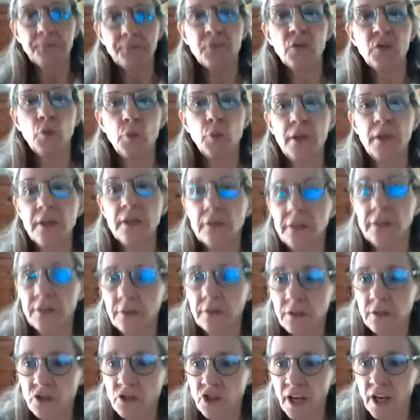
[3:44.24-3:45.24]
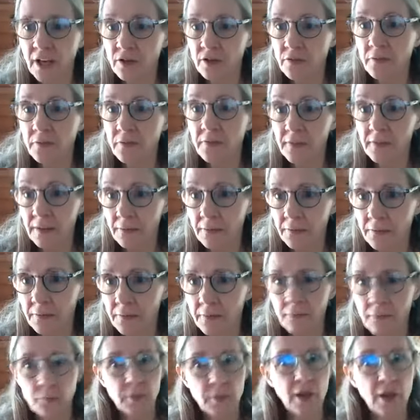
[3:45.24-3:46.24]
New England, the change of
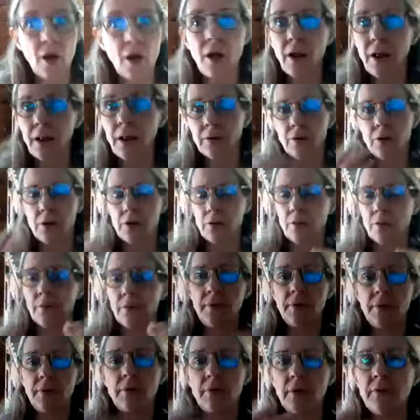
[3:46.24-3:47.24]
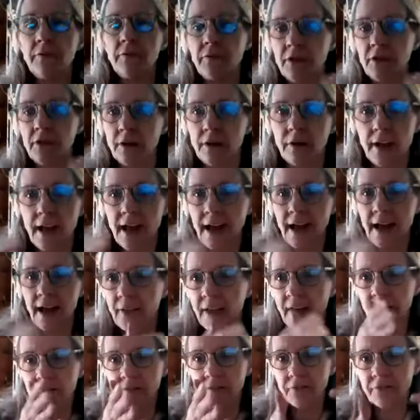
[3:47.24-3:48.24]
seasons, we all know if we live here how
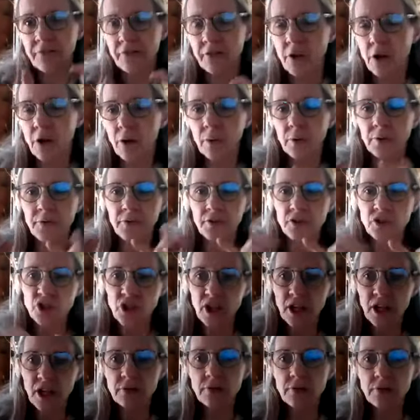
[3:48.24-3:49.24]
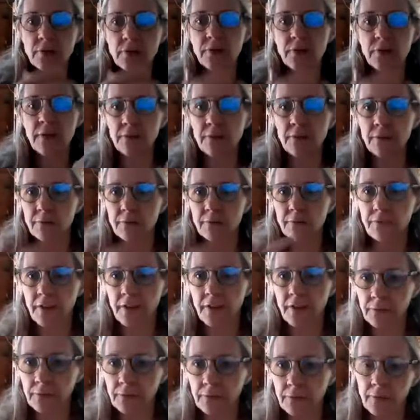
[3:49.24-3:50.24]
that flow and the change of seasons
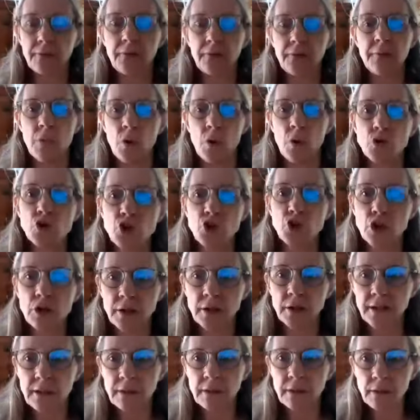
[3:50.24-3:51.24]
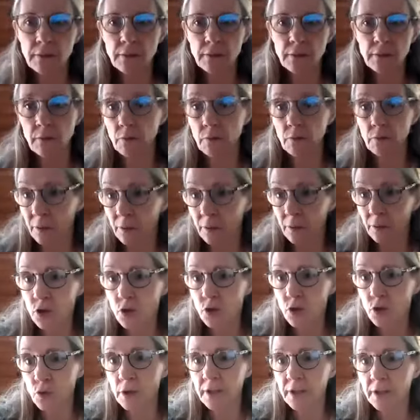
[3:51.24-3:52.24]
affects us emotionally,
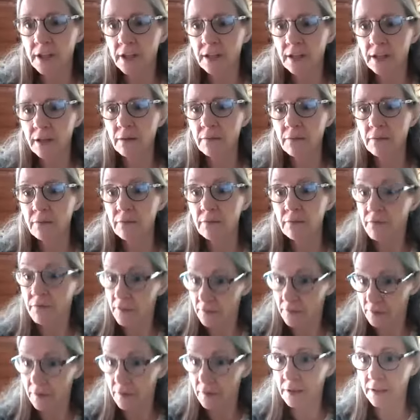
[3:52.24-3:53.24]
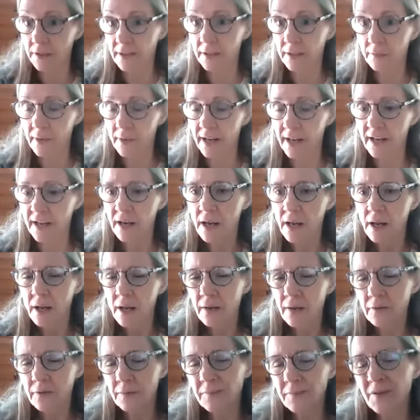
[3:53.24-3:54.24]
spiritually, physically, right?
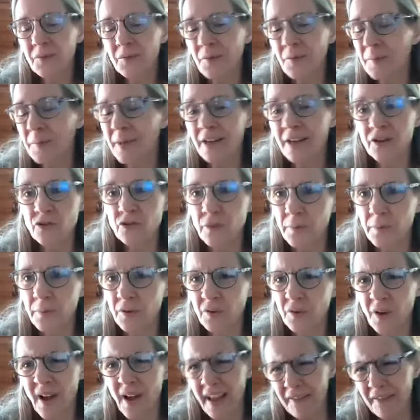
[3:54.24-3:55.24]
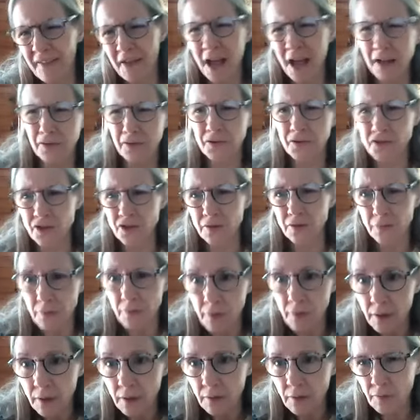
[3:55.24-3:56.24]
Sometimes we might attribute to I have allergies,
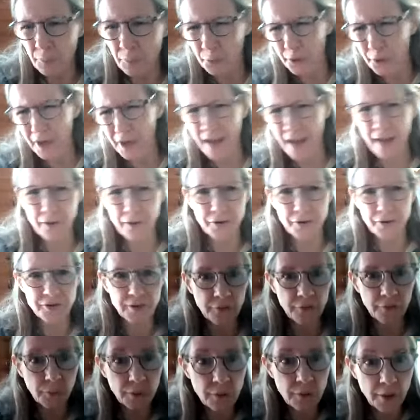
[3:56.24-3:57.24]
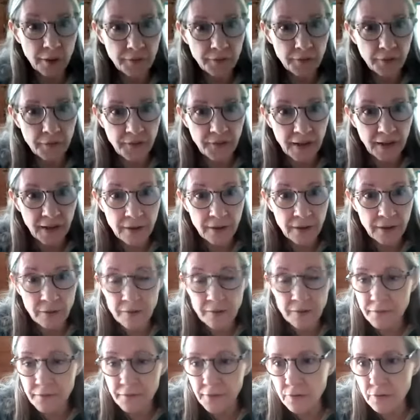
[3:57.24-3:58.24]
spring allergies. Well, look, there's anger
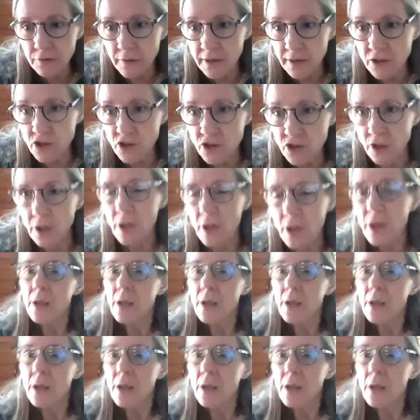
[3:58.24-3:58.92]
and frustration.